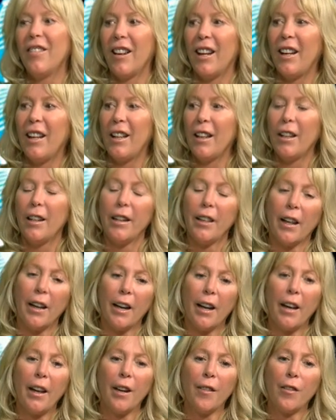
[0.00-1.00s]
right. And then
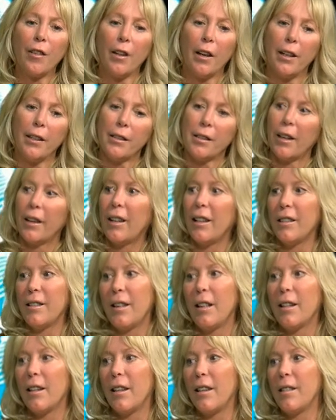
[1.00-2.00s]
I have clients, like I
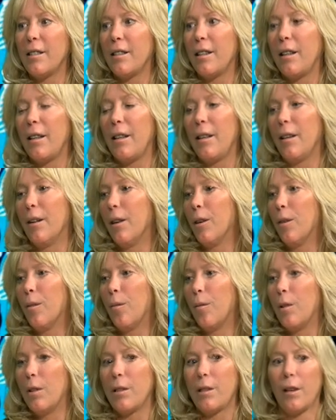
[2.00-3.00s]
said, that I see
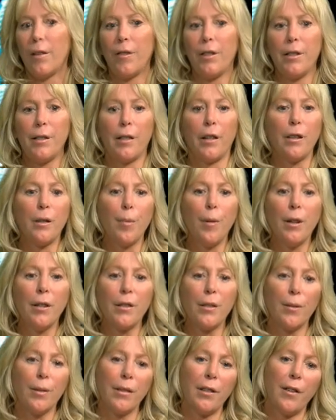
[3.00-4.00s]
once every six
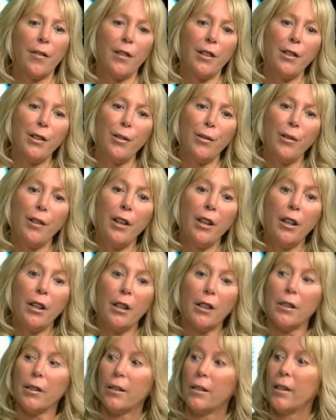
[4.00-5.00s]
months, once every two
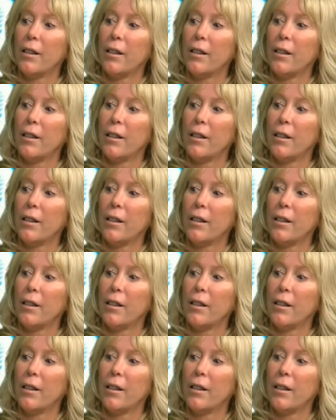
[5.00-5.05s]
years.